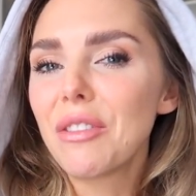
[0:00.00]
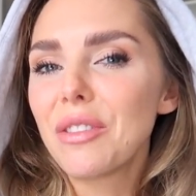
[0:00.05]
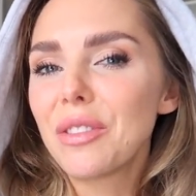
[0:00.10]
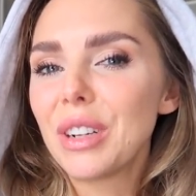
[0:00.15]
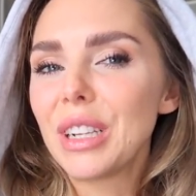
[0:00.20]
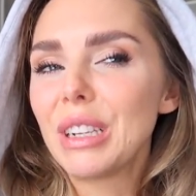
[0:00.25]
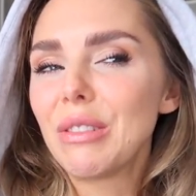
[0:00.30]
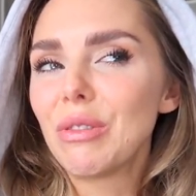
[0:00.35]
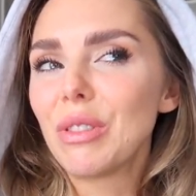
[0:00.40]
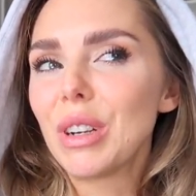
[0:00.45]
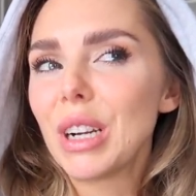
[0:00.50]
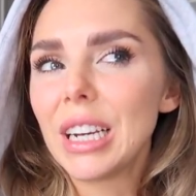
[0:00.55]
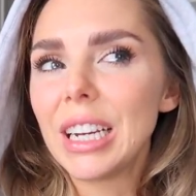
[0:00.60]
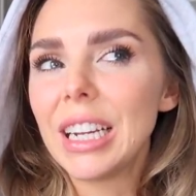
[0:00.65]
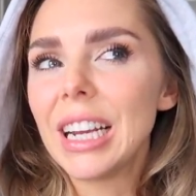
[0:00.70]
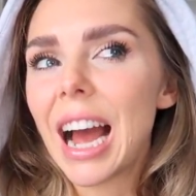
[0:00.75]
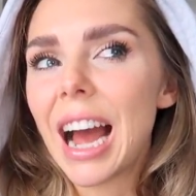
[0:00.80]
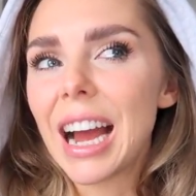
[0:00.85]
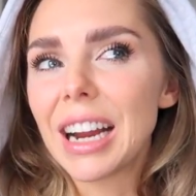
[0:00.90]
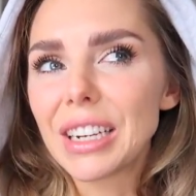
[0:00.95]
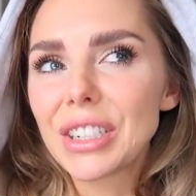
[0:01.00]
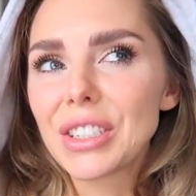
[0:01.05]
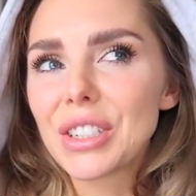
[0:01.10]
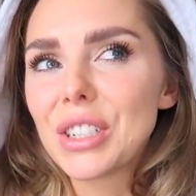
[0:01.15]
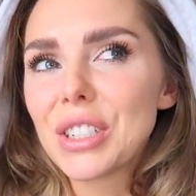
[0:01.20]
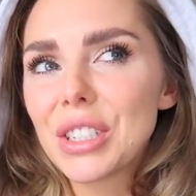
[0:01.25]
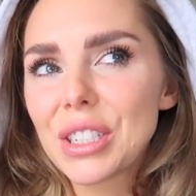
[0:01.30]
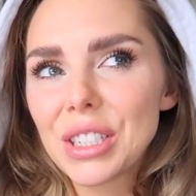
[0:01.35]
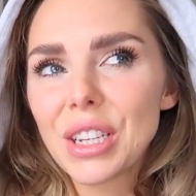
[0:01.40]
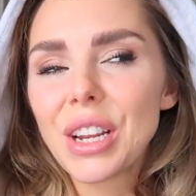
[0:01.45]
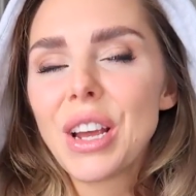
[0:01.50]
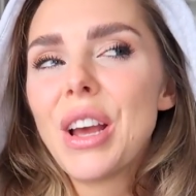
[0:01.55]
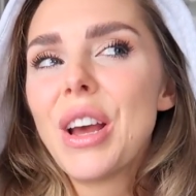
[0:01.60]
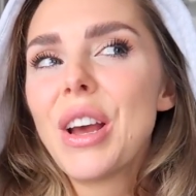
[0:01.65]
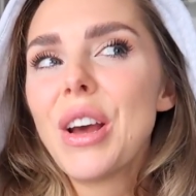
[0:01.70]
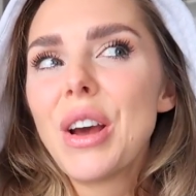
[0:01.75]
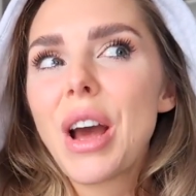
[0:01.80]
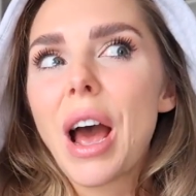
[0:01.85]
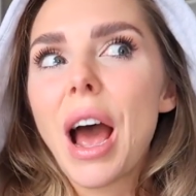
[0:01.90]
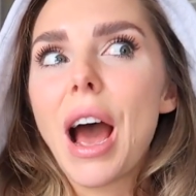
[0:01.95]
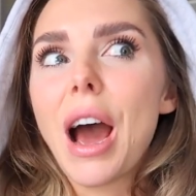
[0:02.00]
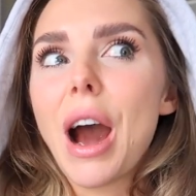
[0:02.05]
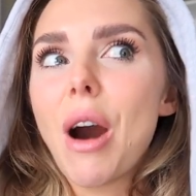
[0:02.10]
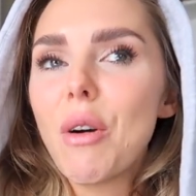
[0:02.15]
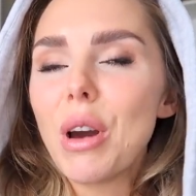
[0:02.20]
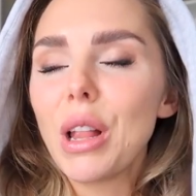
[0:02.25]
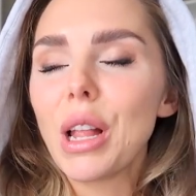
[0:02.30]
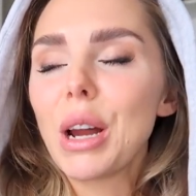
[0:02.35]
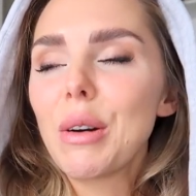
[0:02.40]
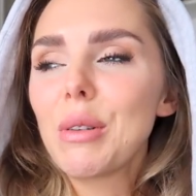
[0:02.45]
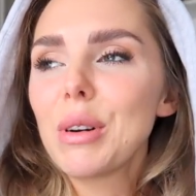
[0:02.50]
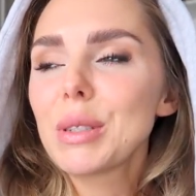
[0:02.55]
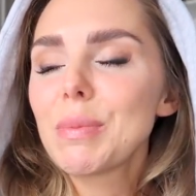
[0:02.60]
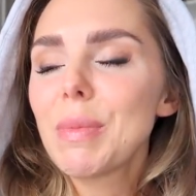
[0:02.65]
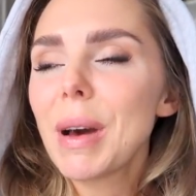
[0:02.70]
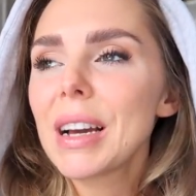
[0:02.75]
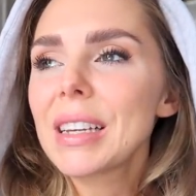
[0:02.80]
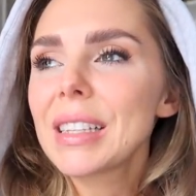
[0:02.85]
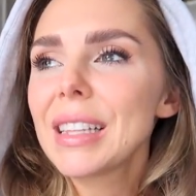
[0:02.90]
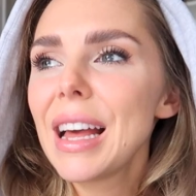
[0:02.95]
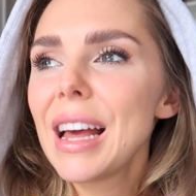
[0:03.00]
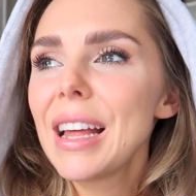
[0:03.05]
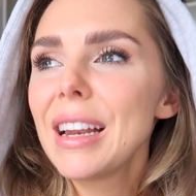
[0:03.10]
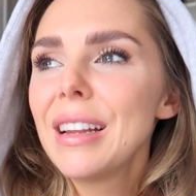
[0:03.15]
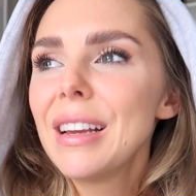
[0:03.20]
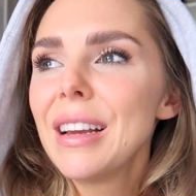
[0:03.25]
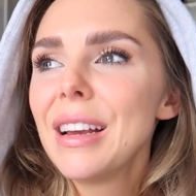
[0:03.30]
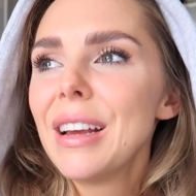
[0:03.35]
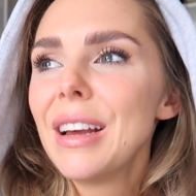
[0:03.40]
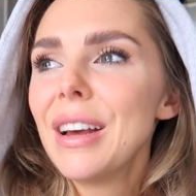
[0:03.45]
I'm feeling really anxious how ill I was back then.